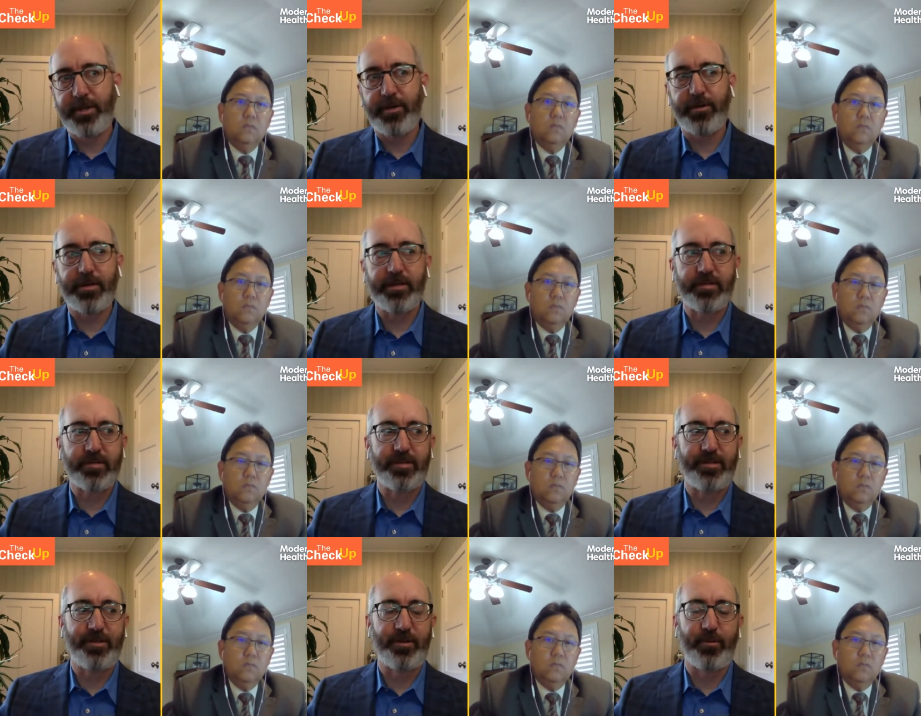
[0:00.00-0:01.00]
Speaker 1: I'm curious.
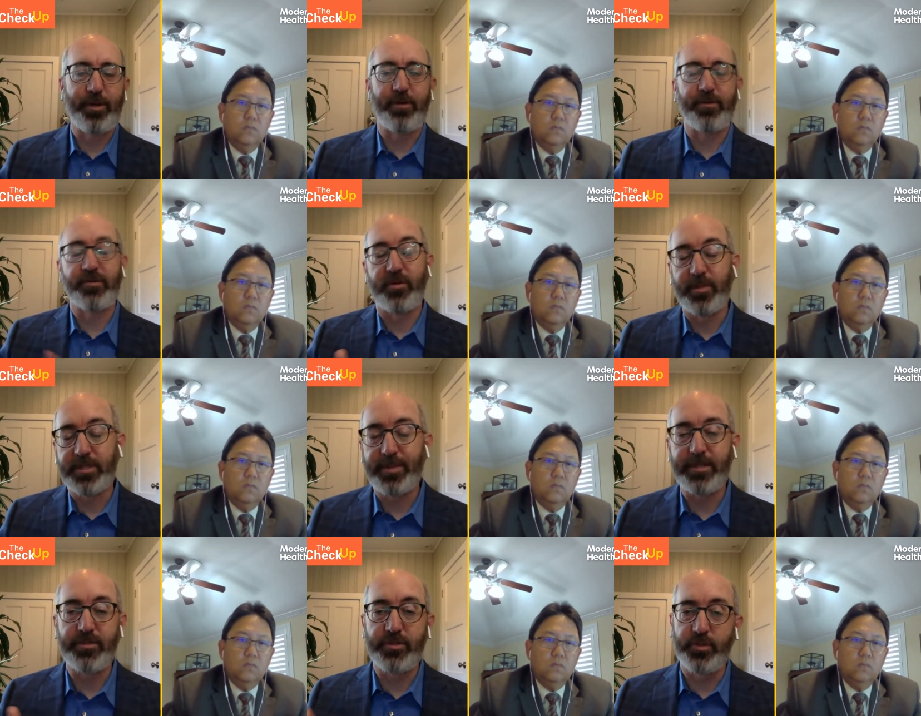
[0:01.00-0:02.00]
You know, we heard so
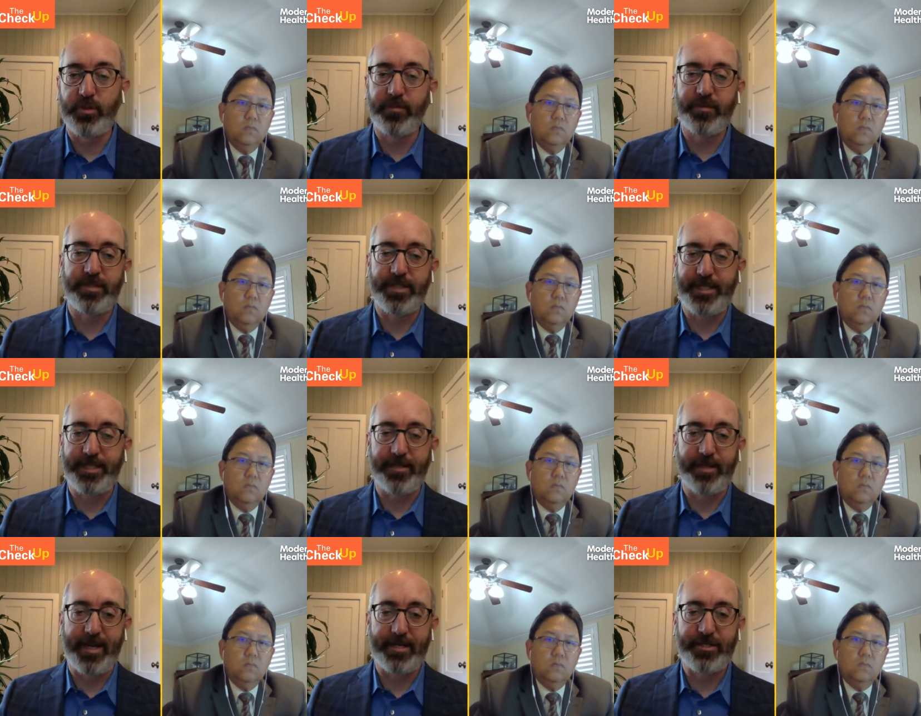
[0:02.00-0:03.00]
much about Zoom
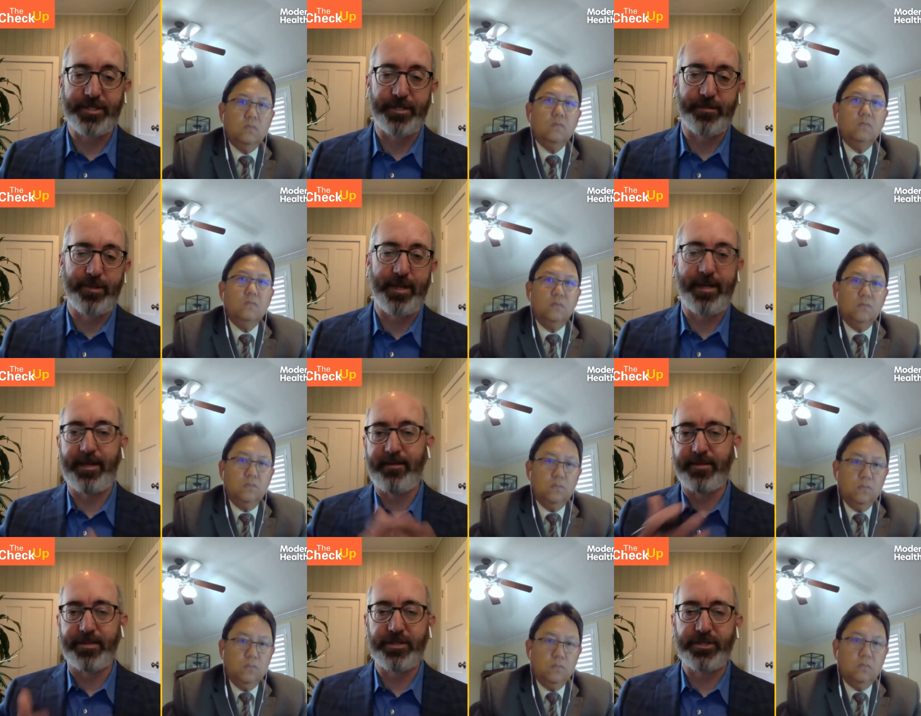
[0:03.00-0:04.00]
fatigue last year, right? And
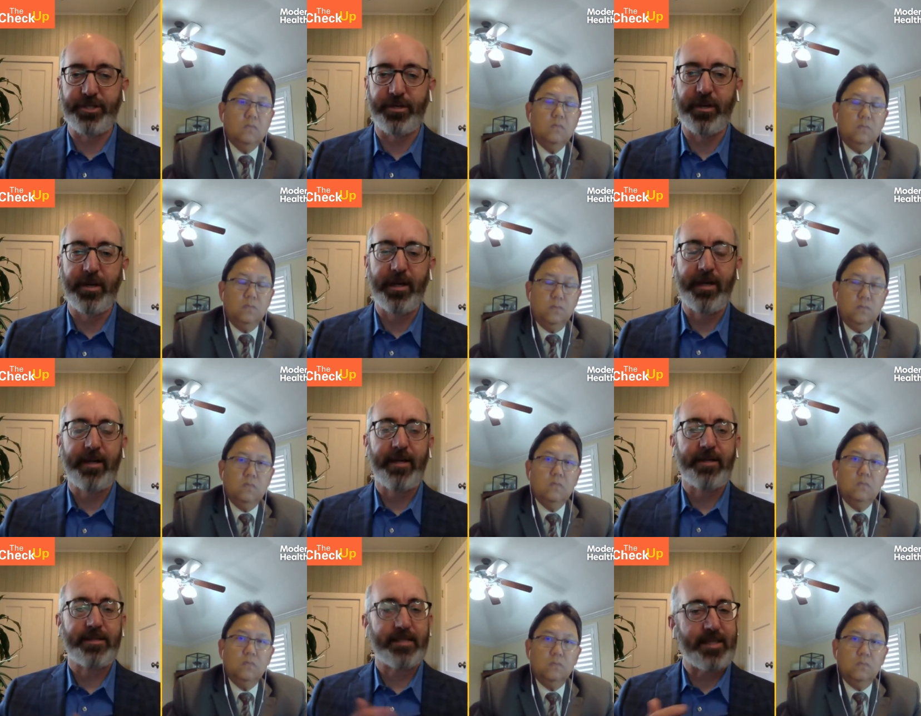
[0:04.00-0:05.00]
even mm-hmm. this year,
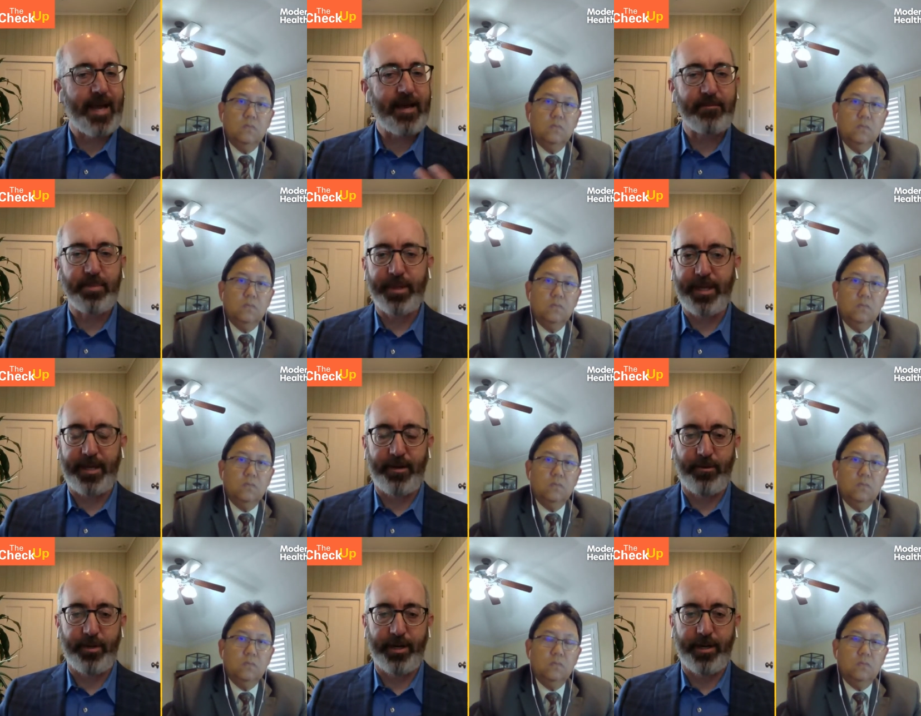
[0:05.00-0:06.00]
did that play
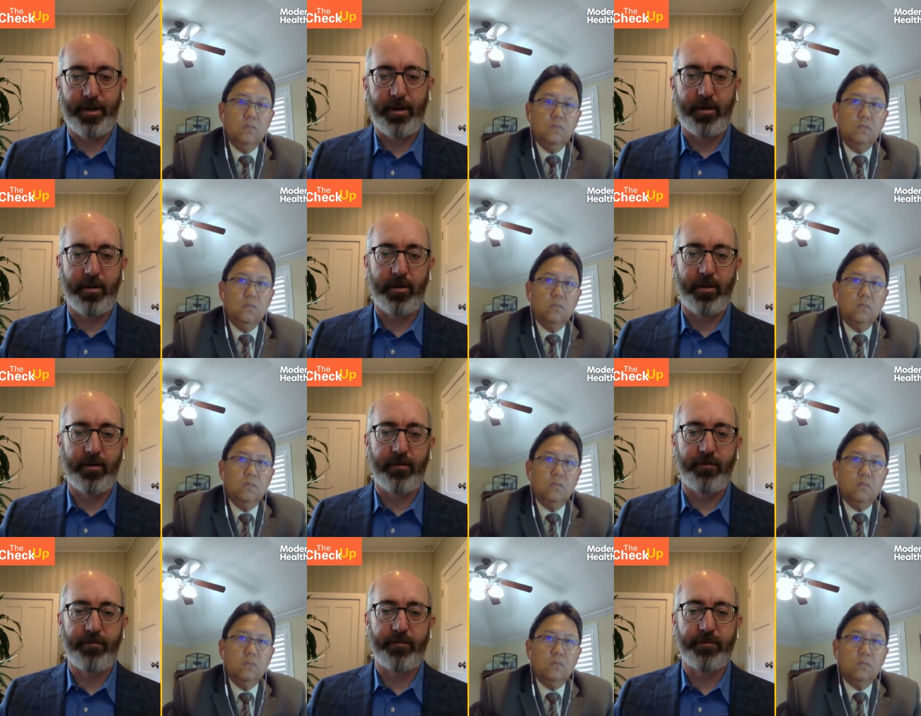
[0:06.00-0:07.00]
into it at all?
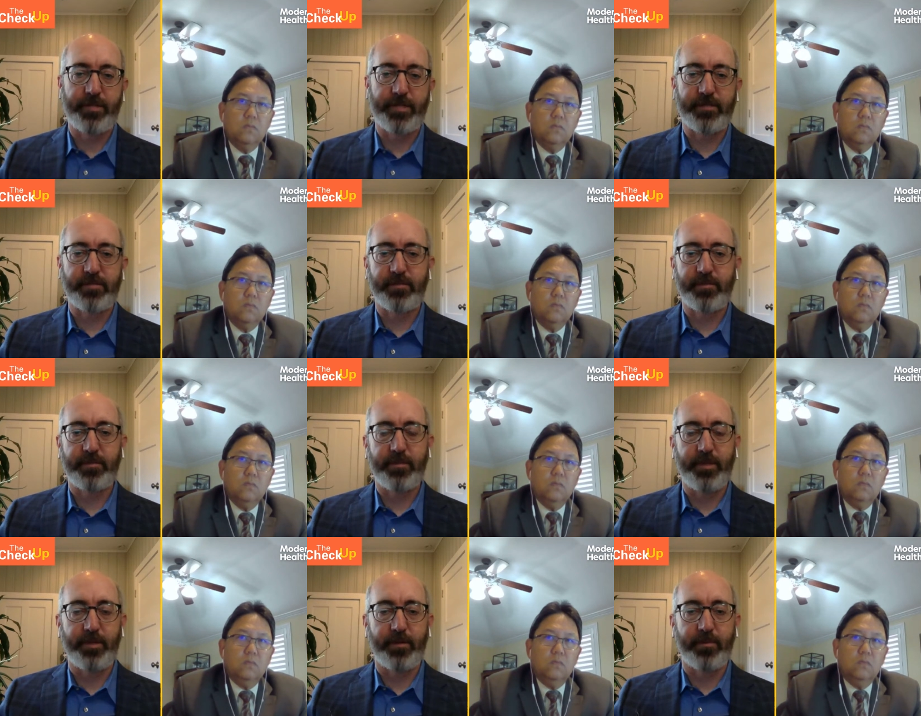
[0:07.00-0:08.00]
Of just
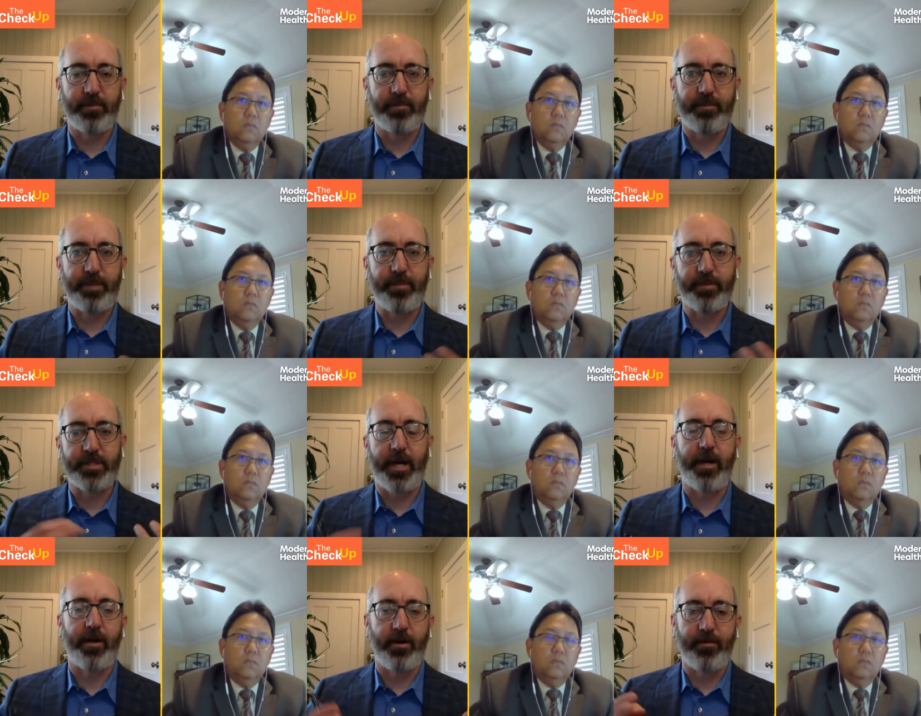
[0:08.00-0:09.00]
you know people
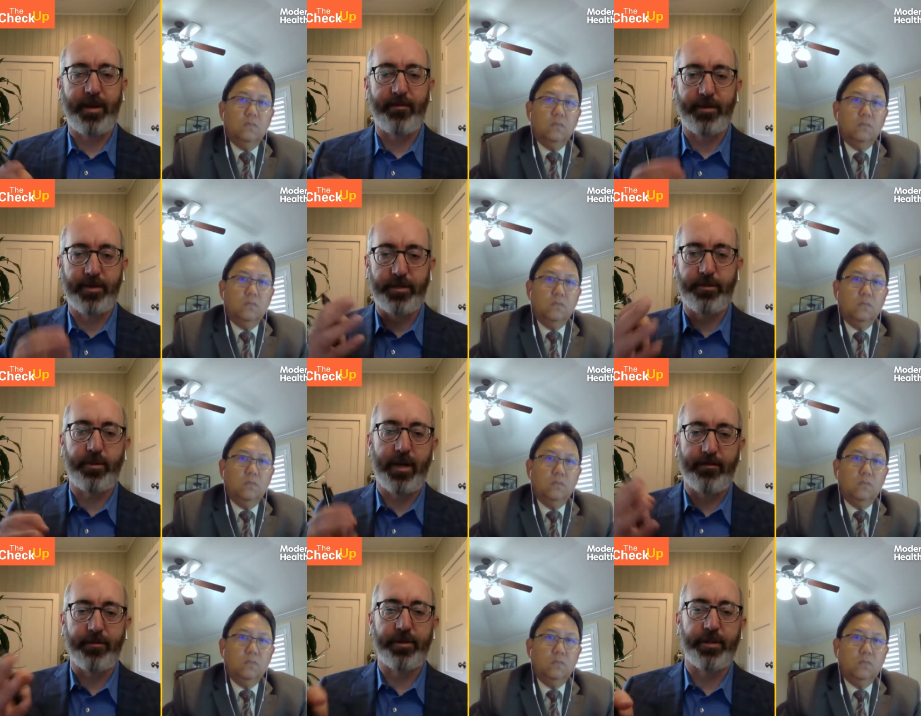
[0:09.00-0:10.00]
tired of having to do
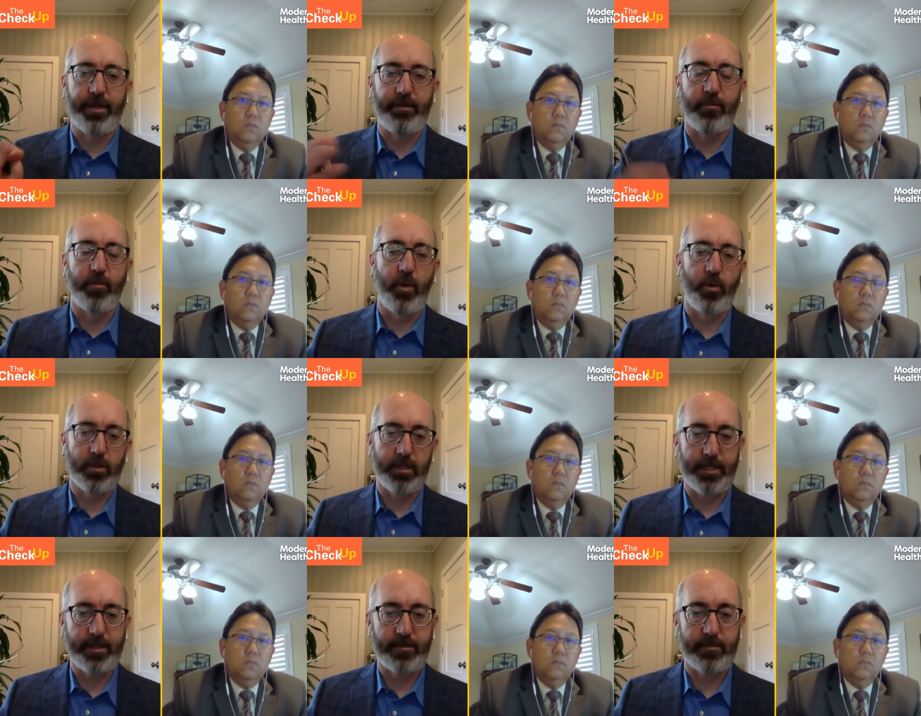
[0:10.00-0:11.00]
everything
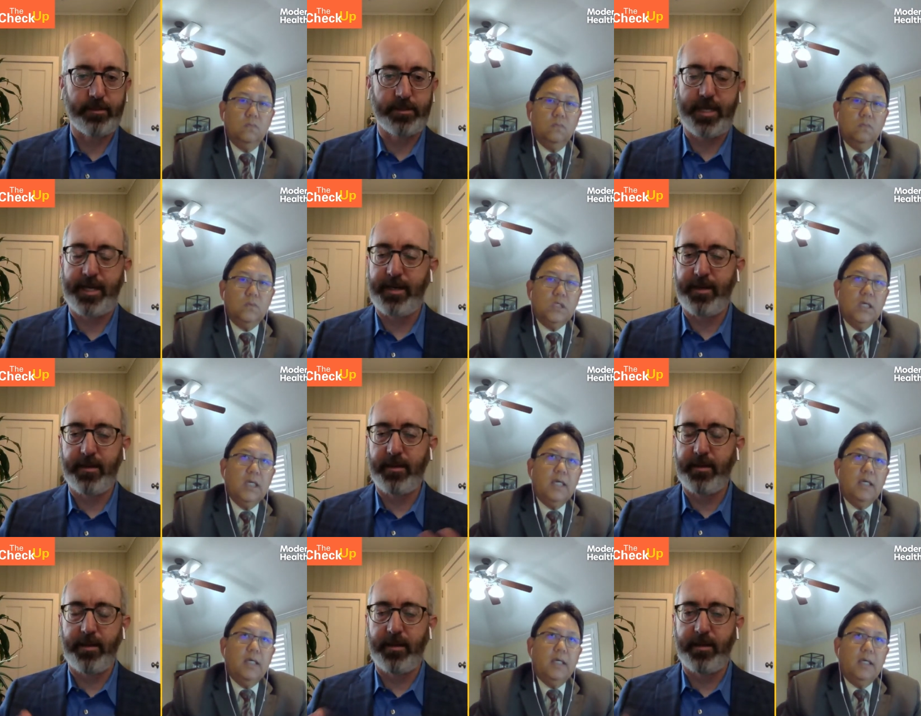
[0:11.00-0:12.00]
remotely? Was that
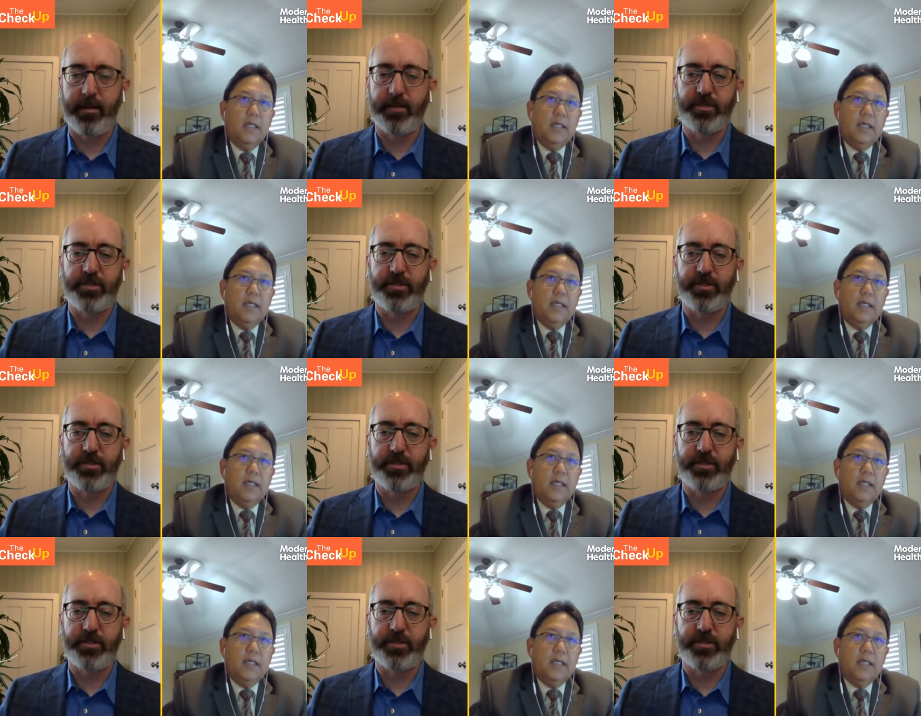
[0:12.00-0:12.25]
a